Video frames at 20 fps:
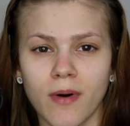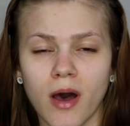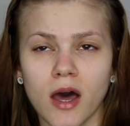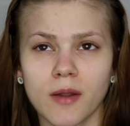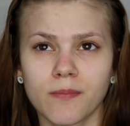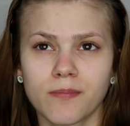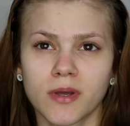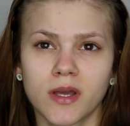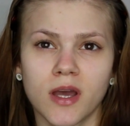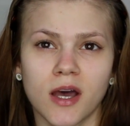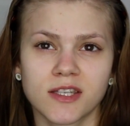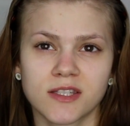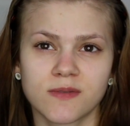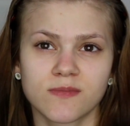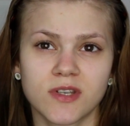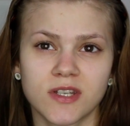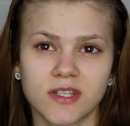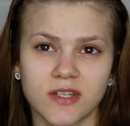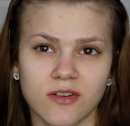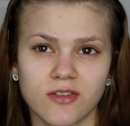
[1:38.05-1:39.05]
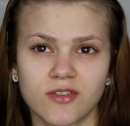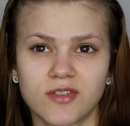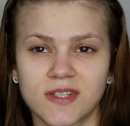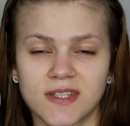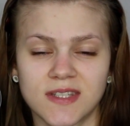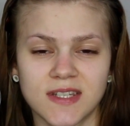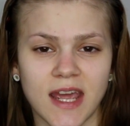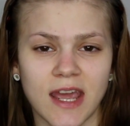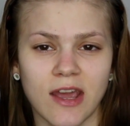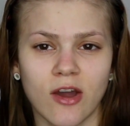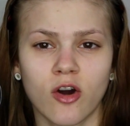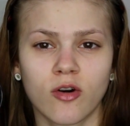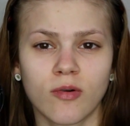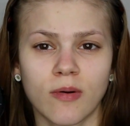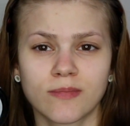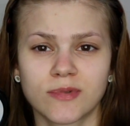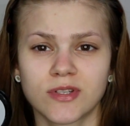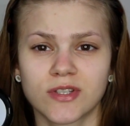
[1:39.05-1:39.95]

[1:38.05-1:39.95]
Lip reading: but because I'm just going to stay home,